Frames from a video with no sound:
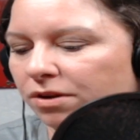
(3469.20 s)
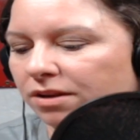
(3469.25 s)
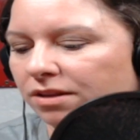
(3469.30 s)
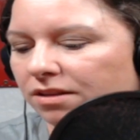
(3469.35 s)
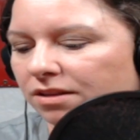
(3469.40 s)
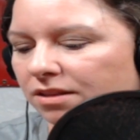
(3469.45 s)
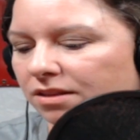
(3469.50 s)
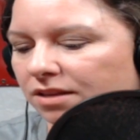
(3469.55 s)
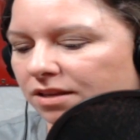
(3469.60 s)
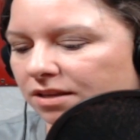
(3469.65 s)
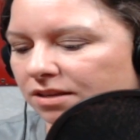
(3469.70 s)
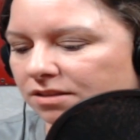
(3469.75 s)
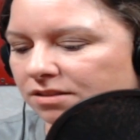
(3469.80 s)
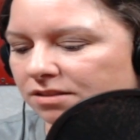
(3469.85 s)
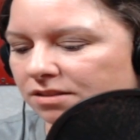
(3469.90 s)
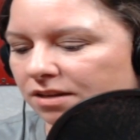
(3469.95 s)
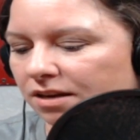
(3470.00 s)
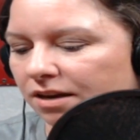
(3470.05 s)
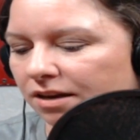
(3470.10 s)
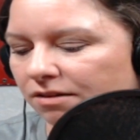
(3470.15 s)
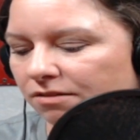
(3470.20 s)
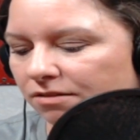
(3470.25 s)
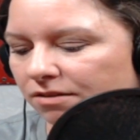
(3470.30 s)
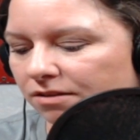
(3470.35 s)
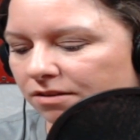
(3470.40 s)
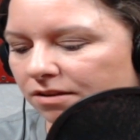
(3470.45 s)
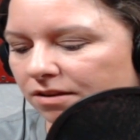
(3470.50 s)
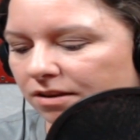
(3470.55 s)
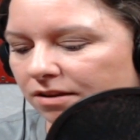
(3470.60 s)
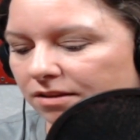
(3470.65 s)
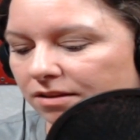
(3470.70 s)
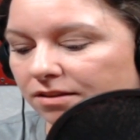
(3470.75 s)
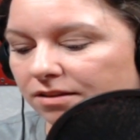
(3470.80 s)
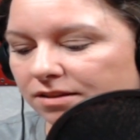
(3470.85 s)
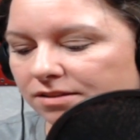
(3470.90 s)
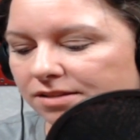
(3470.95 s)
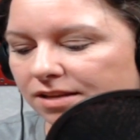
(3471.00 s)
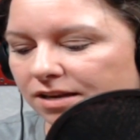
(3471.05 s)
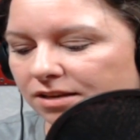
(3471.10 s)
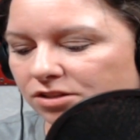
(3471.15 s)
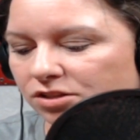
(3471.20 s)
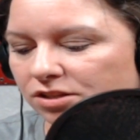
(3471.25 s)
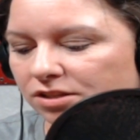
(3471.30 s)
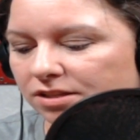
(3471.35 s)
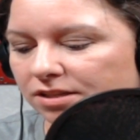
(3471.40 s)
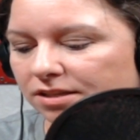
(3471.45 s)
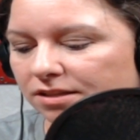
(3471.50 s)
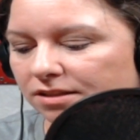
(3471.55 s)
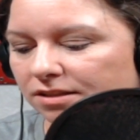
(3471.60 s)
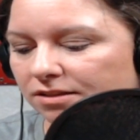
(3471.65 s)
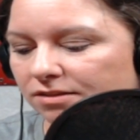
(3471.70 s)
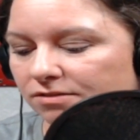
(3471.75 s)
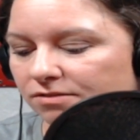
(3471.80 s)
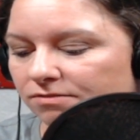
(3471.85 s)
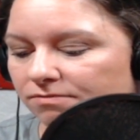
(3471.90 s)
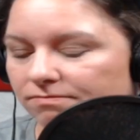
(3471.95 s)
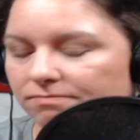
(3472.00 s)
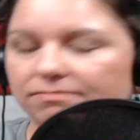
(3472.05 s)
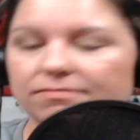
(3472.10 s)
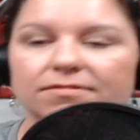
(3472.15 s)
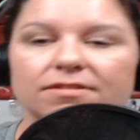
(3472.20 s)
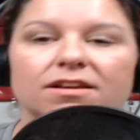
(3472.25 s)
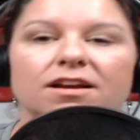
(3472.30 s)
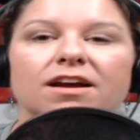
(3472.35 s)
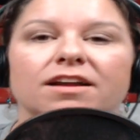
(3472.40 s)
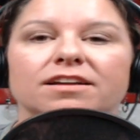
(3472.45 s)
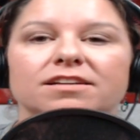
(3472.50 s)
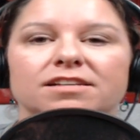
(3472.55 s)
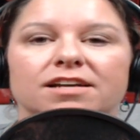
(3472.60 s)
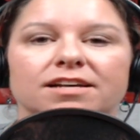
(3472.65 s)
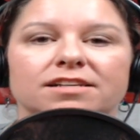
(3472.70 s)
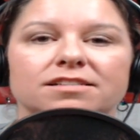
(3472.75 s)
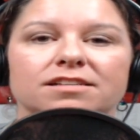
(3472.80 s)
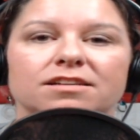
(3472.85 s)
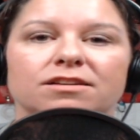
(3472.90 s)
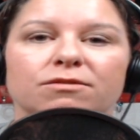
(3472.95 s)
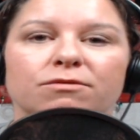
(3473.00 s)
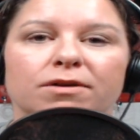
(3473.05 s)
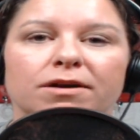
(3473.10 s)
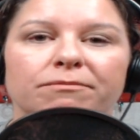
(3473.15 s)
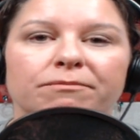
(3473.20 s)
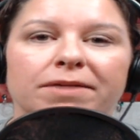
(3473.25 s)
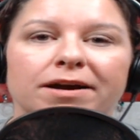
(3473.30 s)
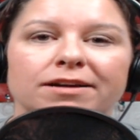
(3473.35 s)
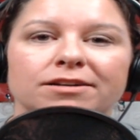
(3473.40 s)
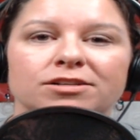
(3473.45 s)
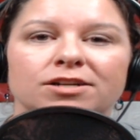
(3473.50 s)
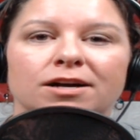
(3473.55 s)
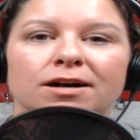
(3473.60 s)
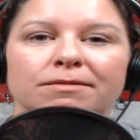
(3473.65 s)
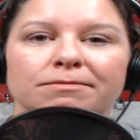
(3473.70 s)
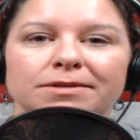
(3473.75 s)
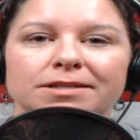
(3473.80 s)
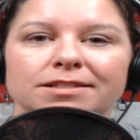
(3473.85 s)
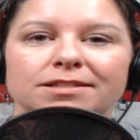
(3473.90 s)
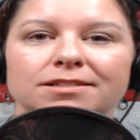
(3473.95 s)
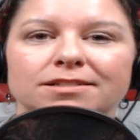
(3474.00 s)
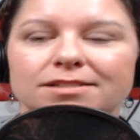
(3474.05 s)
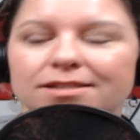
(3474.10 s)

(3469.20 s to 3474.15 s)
of the things this actually kind of ties into what my job is.